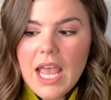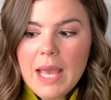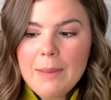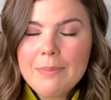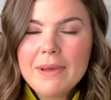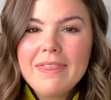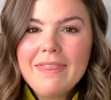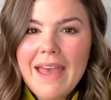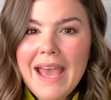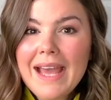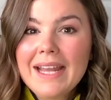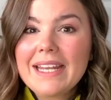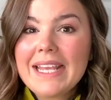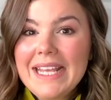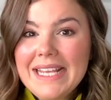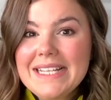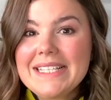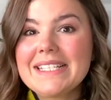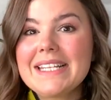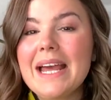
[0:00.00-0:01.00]
But that
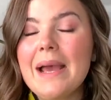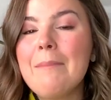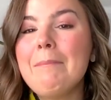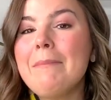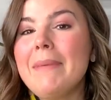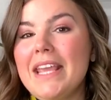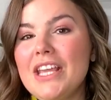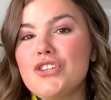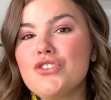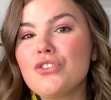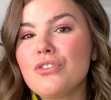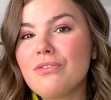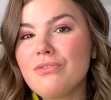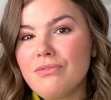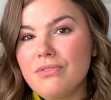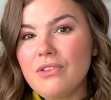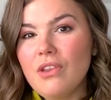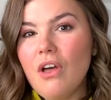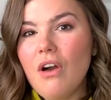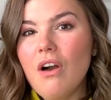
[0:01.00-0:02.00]
is a major
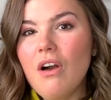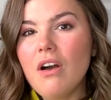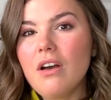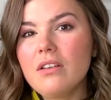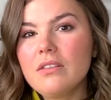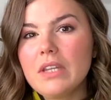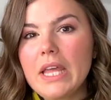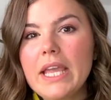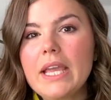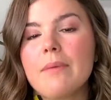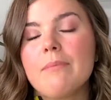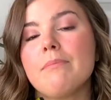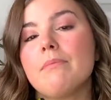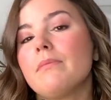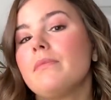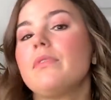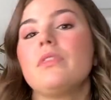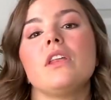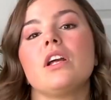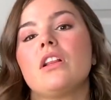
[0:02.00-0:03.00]
flaw. Like
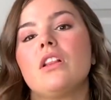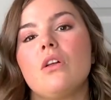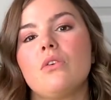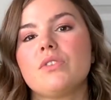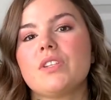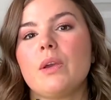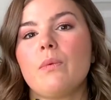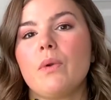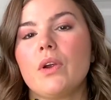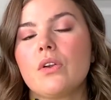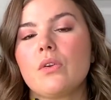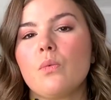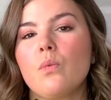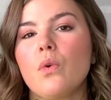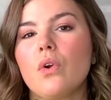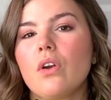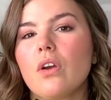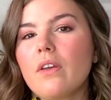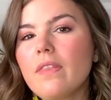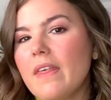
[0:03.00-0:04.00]
the clothes I wear to
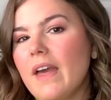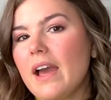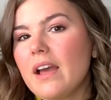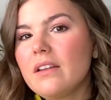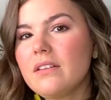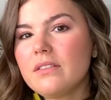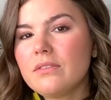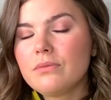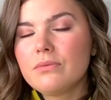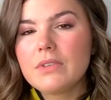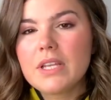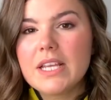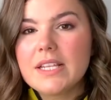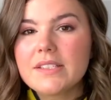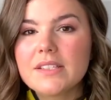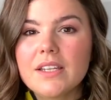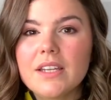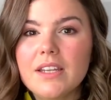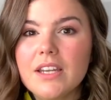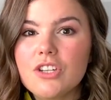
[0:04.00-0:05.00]
work, that
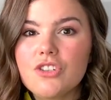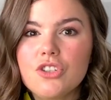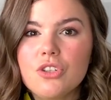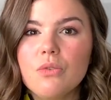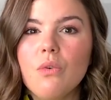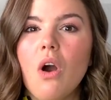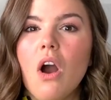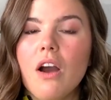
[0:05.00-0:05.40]
isn't an issue.